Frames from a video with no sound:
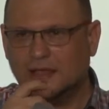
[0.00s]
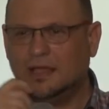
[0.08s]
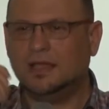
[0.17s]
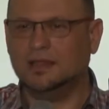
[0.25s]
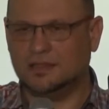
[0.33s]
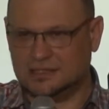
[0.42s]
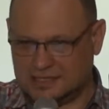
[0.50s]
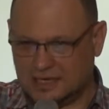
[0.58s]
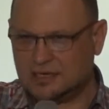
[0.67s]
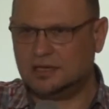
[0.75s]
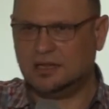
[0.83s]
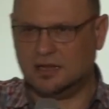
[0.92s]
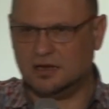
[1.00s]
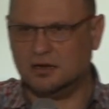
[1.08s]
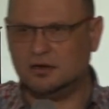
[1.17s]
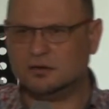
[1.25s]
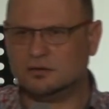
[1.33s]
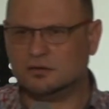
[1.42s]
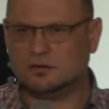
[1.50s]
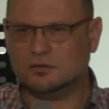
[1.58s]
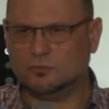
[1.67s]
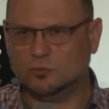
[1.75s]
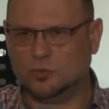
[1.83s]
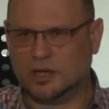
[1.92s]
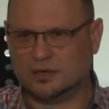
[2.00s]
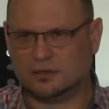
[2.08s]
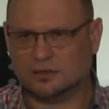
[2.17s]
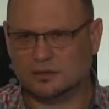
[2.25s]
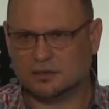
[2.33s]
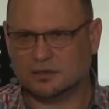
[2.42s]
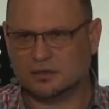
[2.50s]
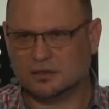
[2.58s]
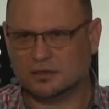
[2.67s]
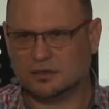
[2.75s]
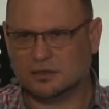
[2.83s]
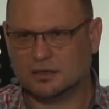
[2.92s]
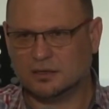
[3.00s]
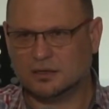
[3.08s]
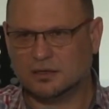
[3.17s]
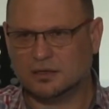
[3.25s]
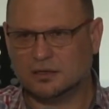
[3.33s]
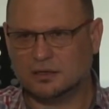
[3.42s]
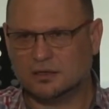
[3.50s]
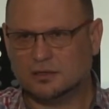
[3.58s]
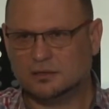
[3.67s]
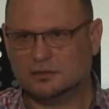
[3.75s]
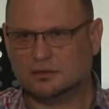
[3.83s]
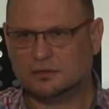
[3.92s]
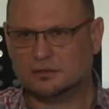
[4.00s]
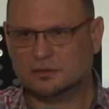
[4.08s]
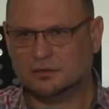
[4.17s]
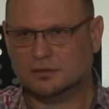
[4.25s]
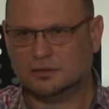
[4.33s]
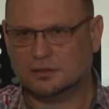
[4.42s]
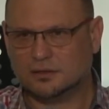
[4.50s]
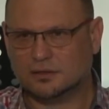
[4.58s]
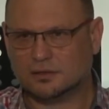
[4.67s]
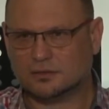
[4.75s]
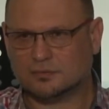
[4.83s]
Okay. In the second year, when? 24th day month.